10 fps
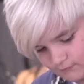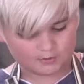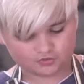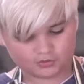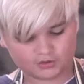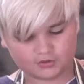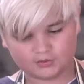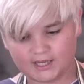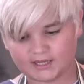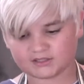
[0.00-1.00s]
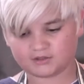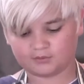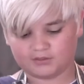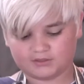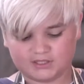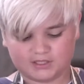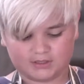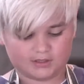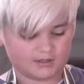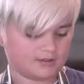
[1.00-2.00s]
What you're going to do next, you're going to
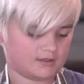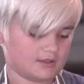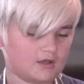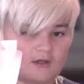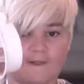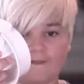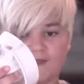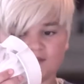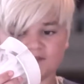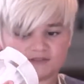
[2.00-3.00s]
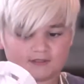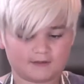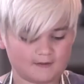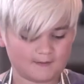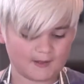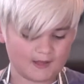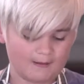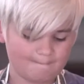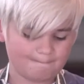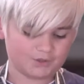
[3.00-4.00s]
take this,
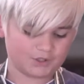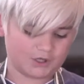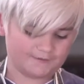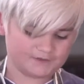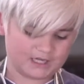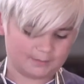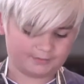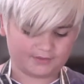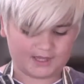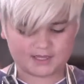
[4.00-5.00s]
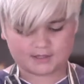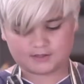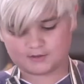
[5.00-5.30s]
put it on the top of that,